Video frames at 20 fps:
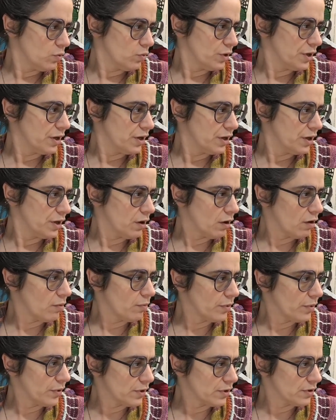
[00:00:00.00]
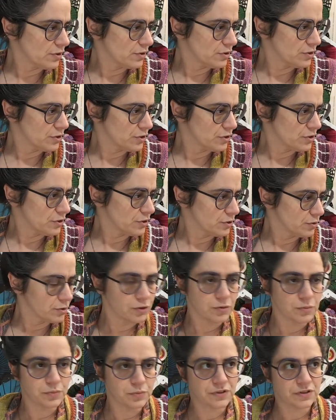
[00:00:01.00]
we all belong to
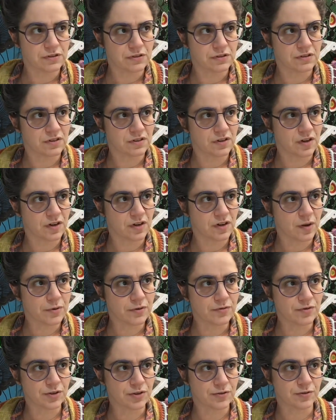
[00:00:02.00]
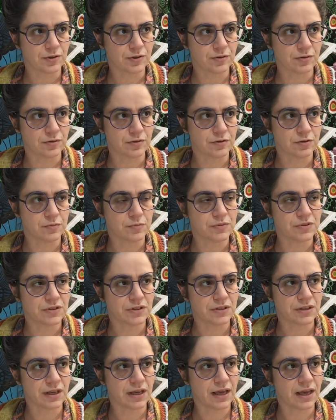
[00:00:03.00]
groups, a number of different
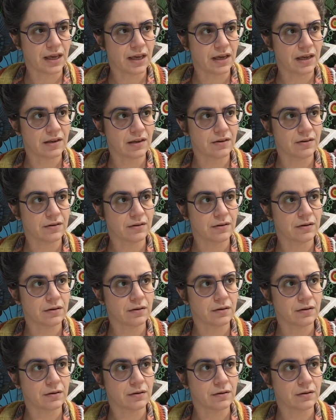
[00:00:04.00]
groups, and